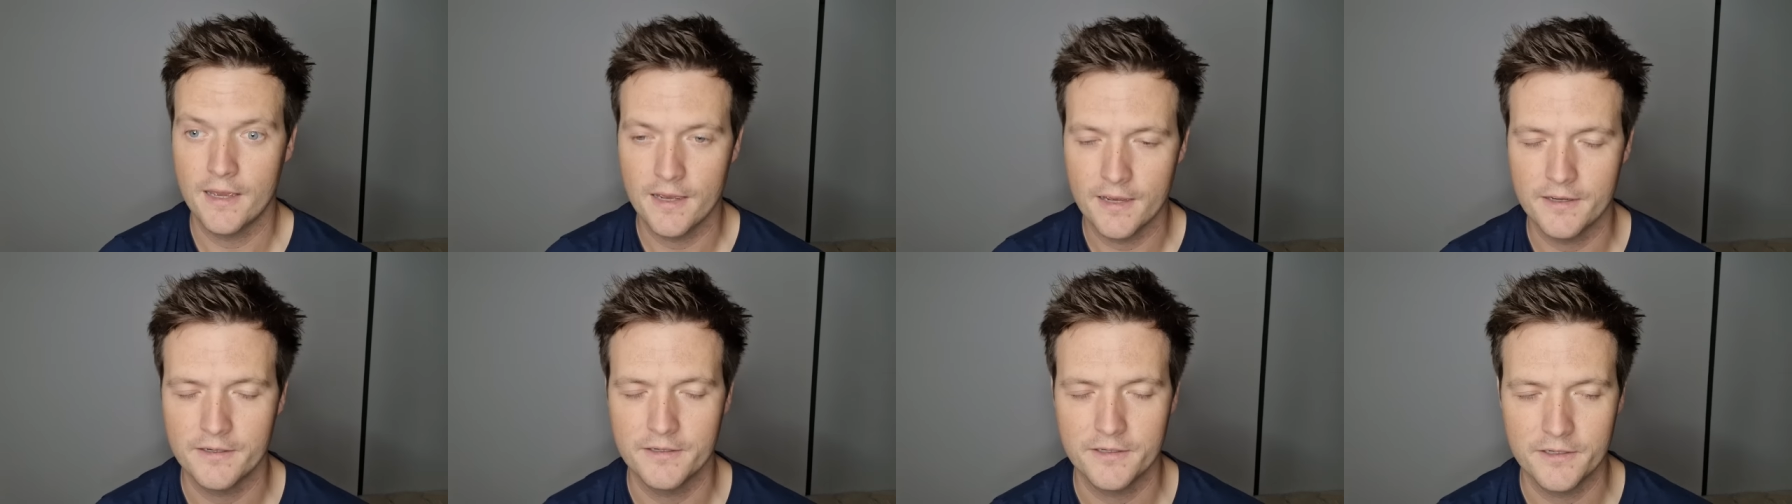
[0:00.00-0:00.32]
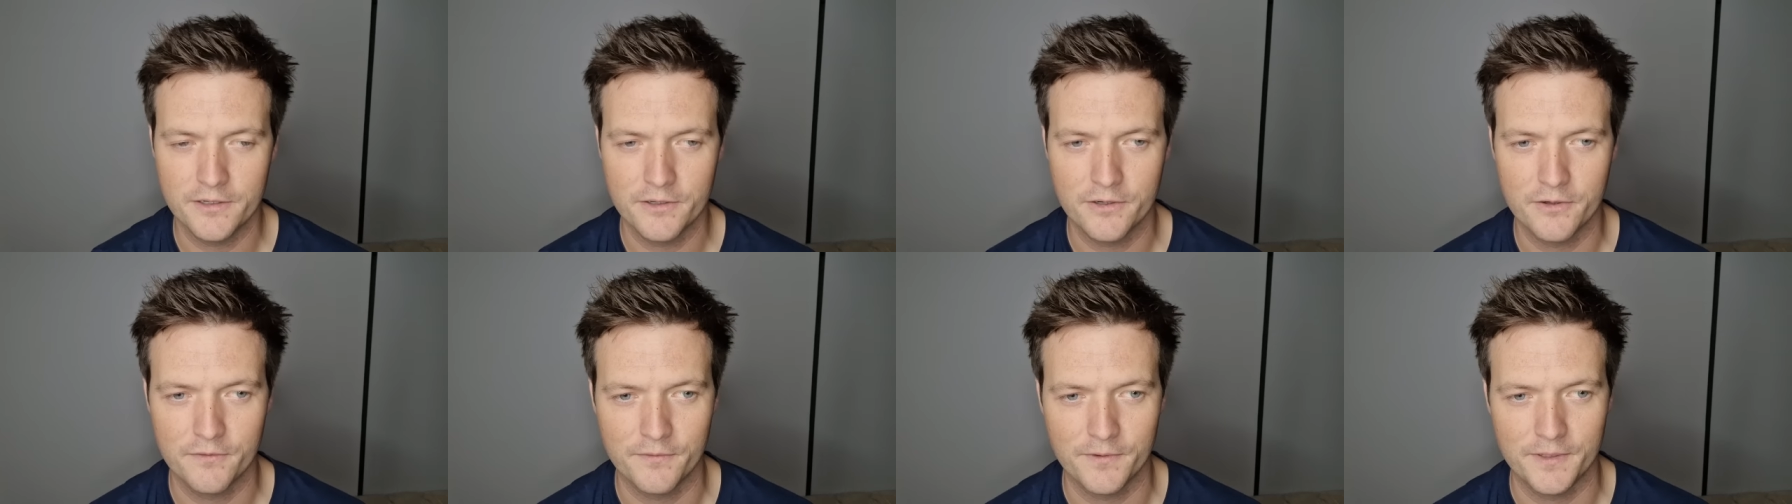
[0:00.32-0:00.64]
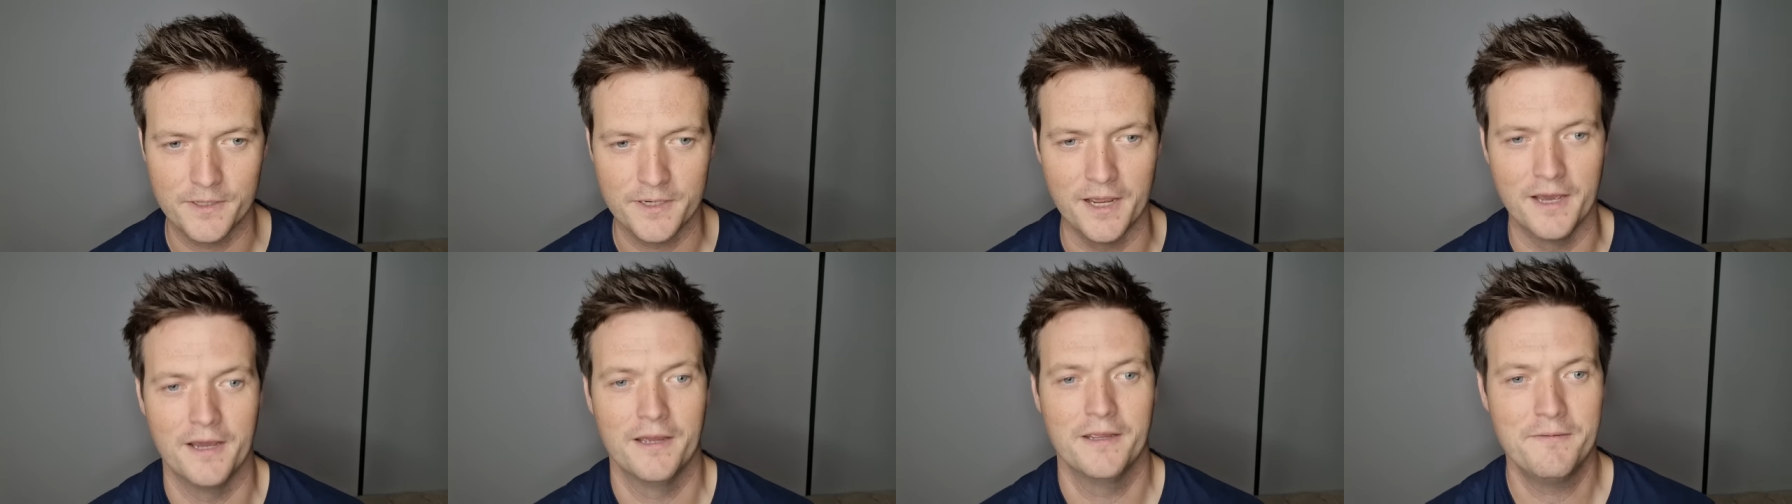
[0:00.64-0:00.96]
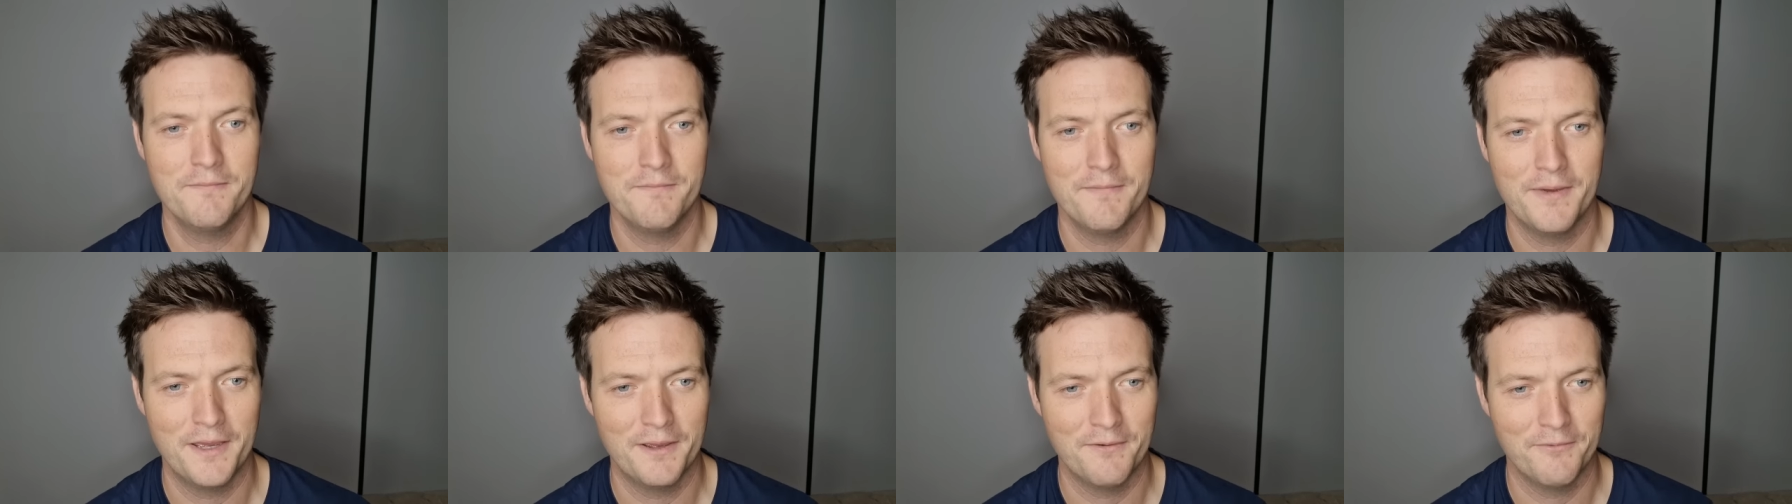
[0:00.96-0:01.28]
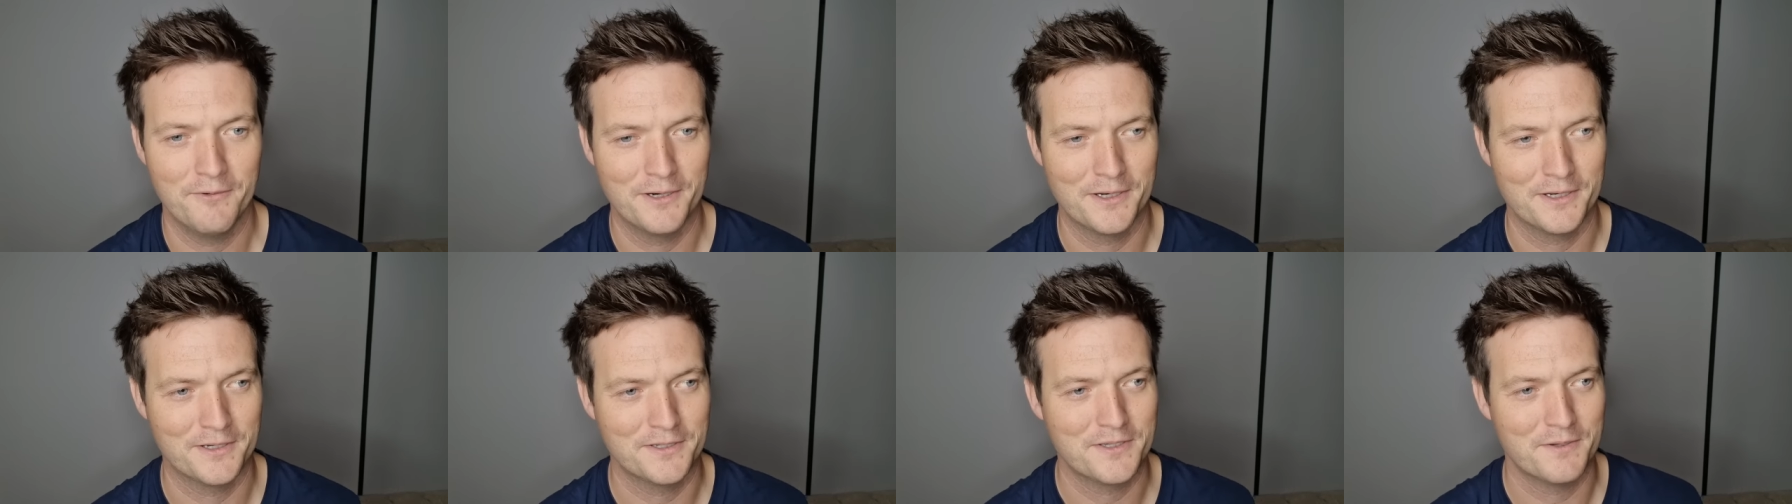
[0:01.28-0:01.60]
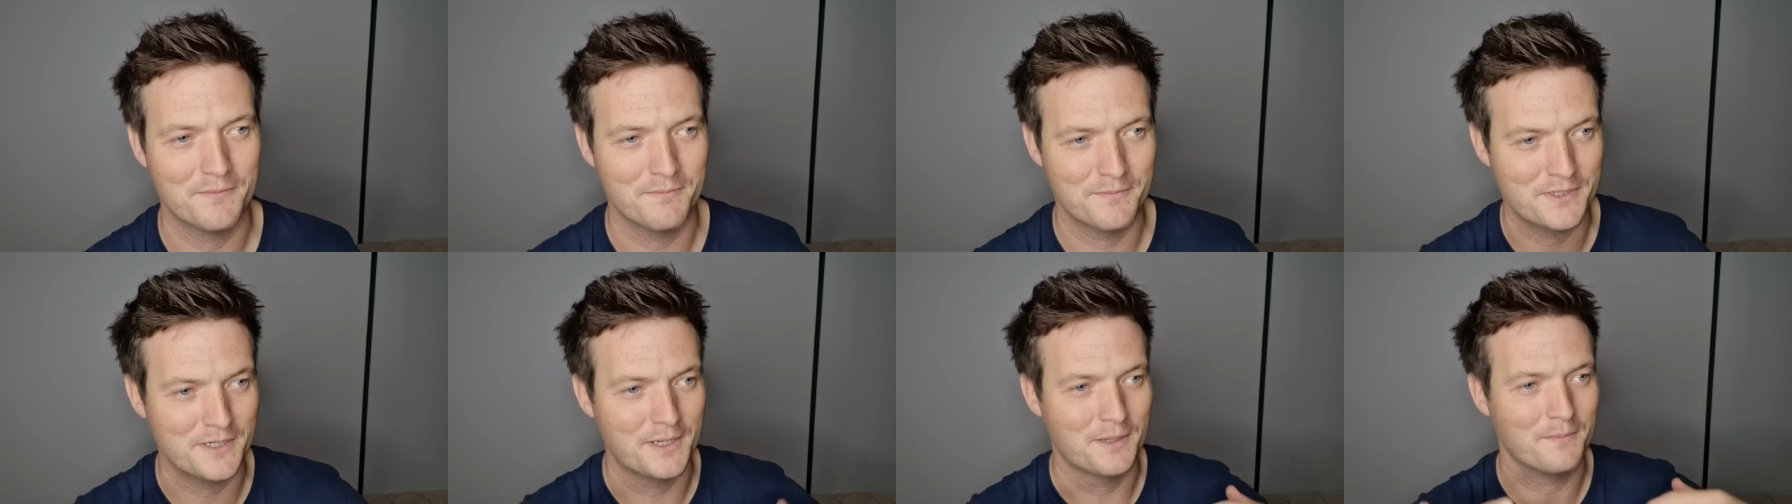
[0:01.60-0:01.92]
idea of a nightmare when I
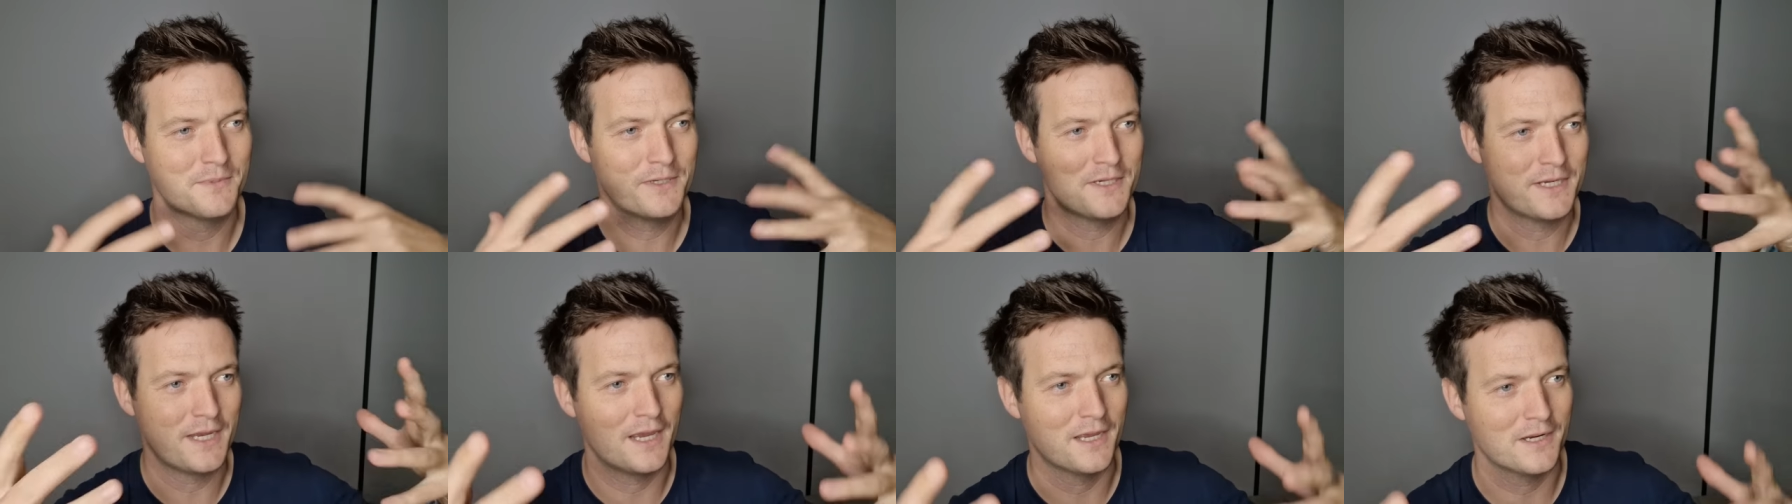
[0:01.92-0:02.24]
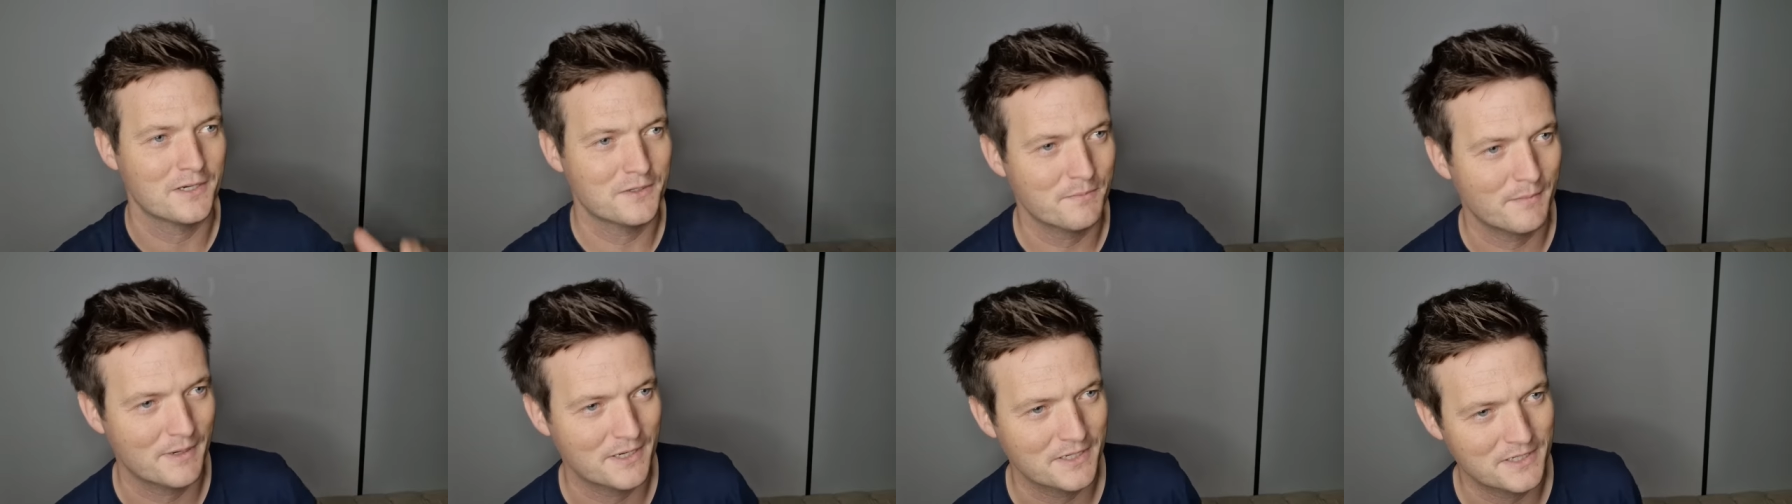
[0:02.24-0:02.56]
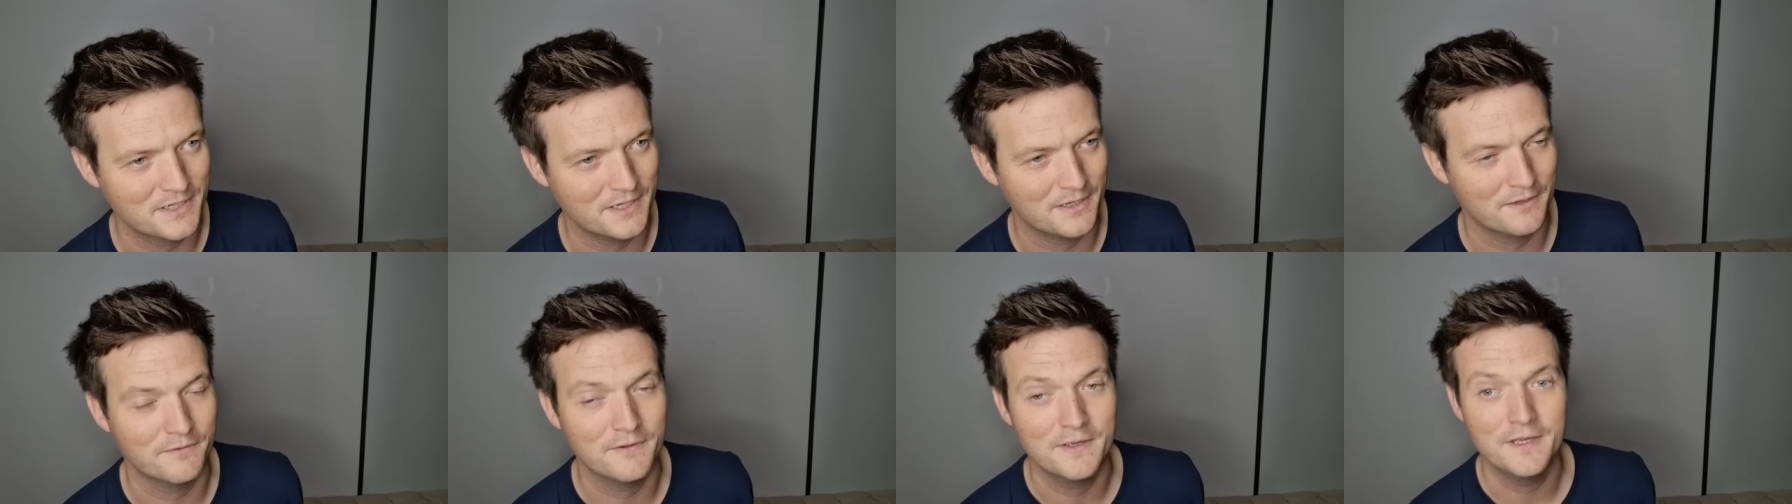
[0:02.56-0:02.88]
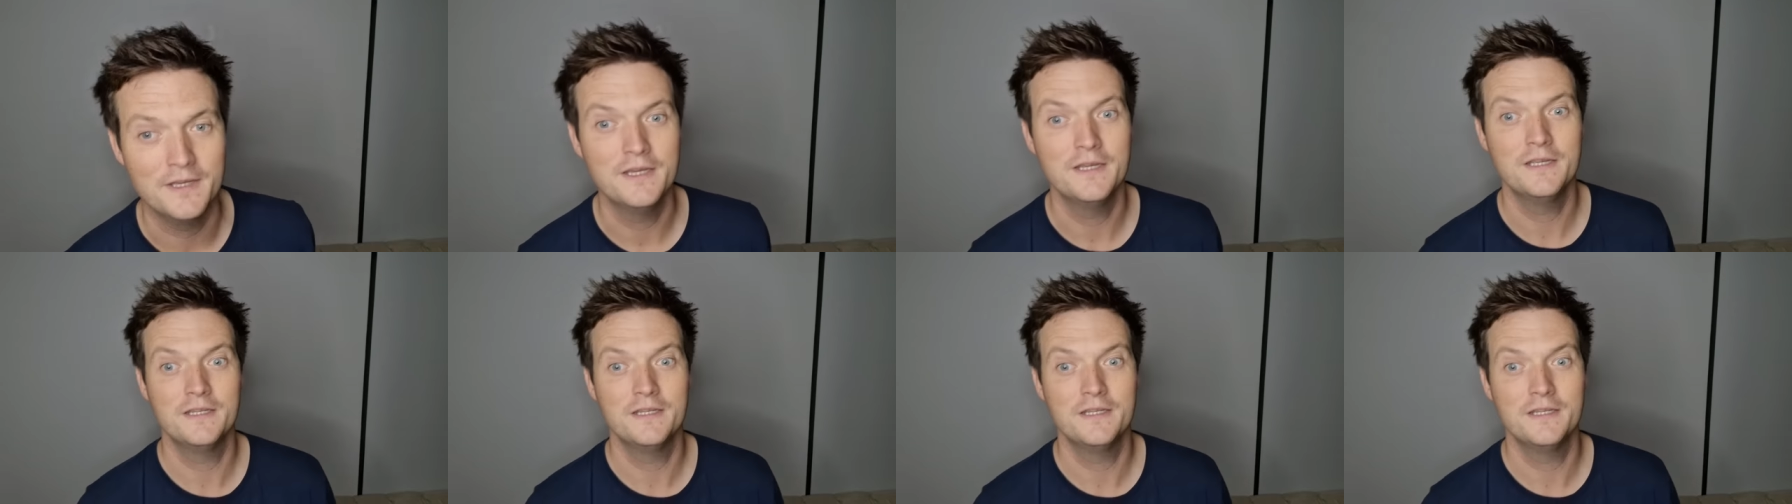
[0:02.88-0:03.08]
sometimes catch myself